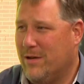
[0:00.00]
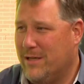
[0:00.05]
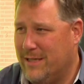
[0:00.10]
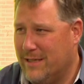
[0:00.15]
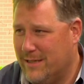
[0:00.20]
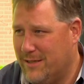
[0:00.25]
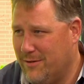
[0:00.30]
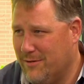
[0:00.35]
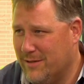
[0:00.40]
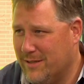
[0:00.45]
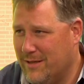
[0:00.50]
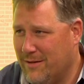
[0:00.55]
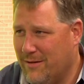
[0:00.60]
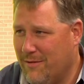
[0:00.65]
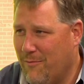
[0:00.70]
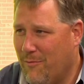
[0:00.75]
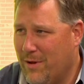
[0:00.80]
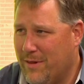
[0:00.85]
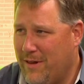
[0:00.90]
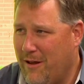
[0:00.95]
sisters
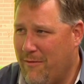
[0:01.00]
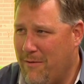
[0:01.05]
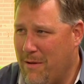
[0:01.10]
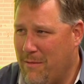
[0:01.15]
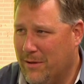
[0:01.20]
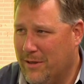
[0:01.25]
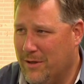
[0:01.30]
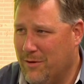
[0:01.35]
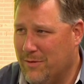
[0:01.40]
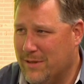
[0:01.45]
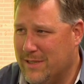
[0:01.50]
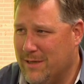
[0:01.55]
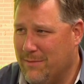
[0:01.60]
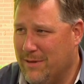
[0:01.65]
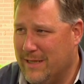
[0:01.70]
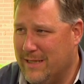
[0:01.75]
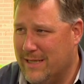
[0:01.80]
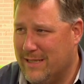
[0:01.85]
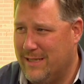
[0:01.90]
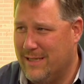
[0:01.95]
and what they were able to do with some of
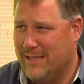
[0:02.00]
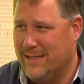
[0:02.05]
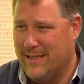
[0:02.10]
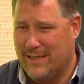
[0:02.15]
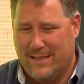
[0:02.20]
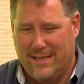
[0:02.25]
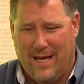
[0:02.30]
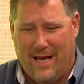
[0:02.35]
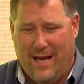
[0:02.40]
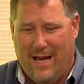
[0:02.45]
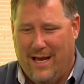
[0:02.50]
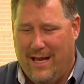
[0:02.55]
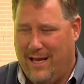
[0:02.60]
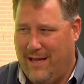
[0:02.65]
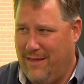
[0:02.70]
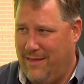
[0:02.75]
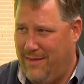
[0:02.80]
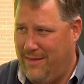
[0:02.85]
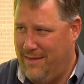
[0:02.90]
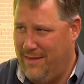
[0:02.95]
the distances.
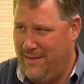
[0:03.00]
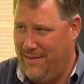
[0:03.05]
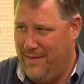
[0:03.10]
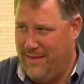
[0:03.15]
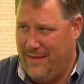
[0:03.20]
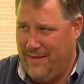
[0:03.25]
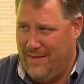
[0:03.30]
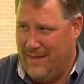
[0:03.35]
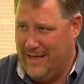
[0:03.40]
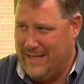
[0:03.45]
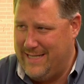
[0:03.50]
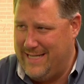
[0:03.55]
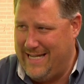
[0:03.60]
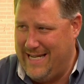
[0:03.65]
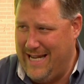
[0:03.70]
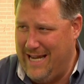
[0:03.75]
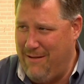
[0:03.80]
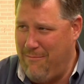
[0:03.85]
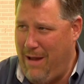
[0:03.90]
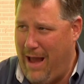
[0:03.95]
The
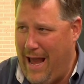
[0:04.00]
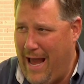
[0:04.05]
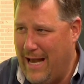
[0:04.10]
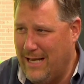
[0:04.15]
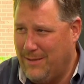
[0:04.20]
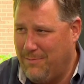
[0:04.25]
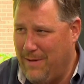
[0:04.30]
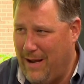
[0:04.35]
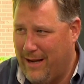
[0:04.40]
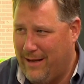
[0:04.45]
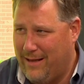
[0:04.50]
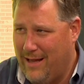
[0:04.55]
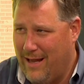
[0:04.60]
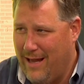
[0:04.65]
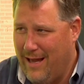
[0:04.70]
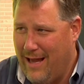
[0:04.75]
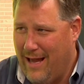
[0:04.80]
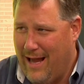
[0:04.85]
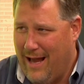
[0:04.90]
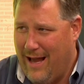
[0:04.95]
team aspect,
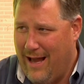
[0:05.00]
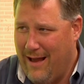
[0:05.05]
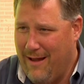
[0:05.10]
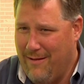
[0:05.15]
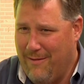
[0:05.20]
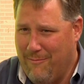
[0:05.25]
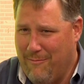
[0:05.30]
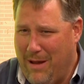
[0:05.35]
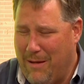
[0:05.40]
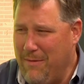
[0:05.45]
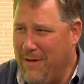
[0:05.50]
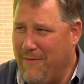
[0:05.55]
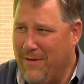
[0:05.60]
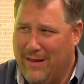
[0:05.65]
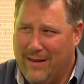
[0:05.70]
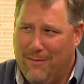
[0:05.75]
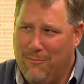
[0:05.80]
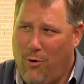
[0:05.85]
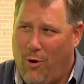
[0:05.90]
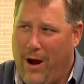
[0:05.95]
maybe even
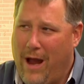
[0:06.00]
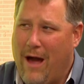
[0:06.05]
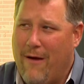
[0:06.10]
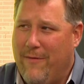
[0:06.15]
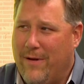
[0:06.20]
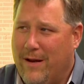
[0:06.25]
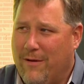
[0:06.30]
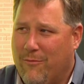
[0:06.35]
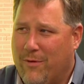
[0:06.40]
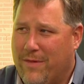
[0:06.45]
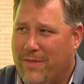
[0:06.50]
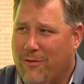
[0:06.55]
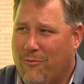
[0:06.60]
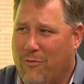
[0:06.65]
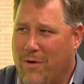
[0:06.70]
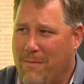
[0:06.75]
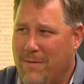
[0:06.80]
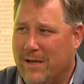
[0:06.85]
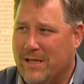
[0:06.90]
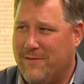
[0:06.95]
a little more evident with the
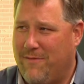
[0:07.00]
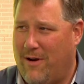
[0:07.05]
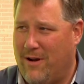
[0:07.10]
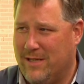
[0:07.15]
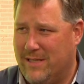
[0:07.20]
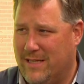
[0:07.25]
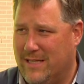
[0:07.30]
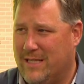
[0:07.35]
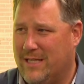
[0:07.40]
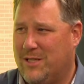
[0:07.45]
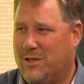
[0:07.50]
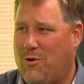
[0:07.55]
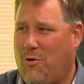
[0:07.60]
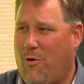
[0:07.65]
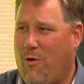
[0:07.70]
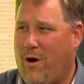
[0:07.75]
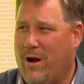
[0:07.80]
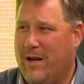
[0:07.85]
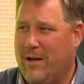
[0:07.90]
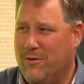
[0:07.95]
women as far as the
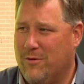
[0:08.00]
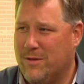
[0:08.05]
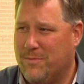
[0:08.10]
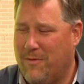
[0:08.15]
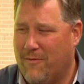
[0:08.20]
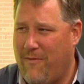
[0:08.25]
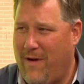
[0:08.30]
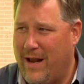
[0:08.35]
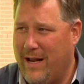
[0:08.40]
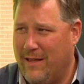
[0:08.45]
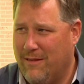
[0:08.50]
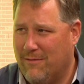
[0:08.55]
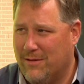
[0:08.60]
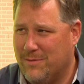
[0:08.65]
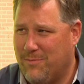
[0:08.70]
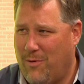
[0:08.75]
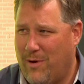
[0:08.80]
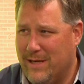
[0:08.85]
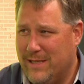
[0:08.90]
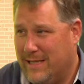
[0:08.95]
scoring and who's providing
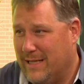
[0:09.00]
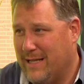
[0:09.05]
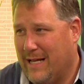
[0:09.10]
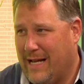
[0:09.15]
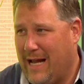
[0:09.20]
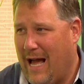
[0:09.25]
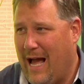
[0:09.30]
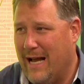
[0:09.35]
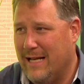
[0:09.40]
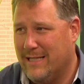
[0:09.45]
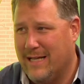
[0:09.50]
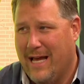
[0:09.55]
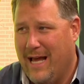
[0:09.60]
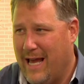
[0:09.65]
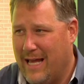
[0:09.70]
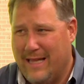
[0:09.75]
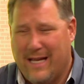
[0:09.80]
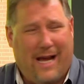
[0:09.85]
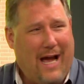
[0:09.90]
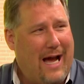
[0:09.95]
those points and the guys.
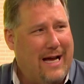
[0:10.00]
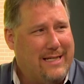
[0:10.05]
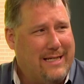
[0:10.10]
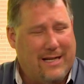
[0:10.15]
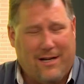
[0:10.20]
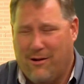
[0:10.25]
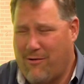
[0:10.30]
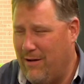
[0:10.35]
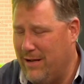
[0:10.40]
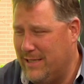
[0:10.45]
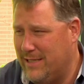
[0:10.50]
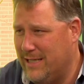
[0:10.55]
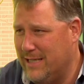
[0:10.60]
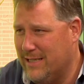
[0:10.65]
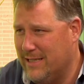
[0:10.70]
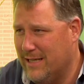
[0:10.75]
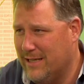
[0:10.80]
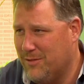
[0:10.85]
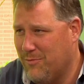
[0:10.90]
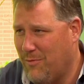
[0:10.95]
And the guys had a great
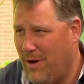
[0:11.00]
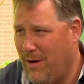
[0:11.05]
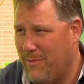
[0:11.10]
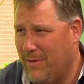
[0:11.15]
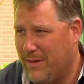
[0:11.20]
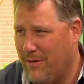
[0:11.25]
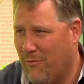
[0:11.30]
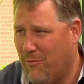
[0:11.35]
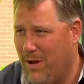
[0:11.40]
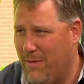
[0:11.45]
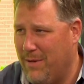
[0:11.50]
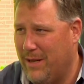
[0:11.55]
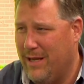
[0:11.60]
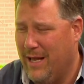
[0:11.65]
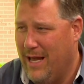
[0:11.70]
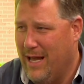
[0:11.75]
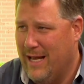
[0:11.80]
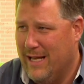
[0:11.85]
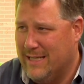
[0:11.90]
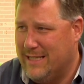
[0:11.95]
season as well, but the women
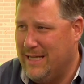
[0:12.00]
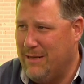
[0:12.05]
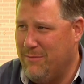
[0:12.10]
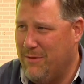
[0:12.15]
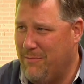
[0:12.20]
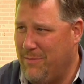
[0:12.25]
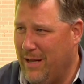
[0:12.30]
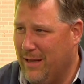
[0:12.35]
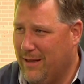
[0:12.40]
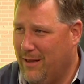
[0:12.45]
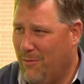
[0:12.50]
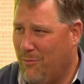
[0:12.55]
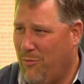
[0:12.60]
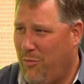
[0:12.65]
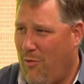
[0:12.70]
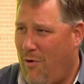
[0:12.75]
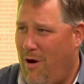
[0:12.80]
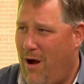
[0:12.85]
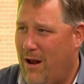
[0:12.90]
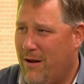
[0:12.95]
seem to be a little
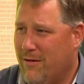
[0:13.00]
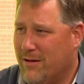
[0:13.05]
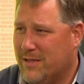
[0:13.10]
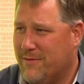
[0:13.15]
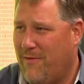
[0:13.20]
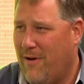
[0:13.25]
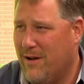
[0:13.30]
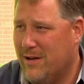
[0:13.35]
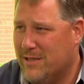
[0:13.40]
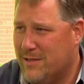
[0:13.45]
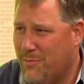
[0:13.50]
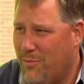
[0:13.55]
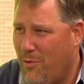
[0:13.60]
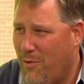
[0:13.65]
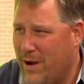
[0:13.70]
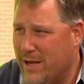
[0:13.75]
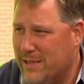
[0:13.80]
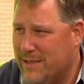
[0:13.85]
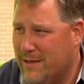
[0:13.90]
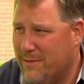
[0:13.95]
broader as far as the
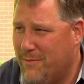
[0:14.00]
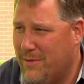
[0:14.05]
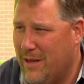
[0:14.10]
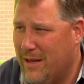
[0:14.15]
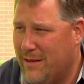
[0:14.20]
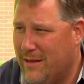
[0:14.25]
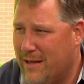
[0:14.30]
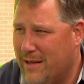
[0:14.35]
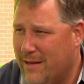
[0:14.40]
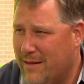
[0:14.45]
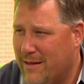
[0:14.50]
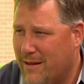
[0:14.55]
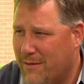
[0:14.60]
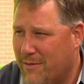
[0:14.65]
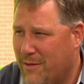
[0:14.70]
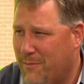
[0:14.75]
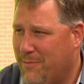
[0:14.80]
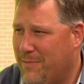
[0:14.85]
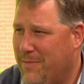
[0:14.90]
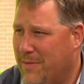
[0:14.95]
points that the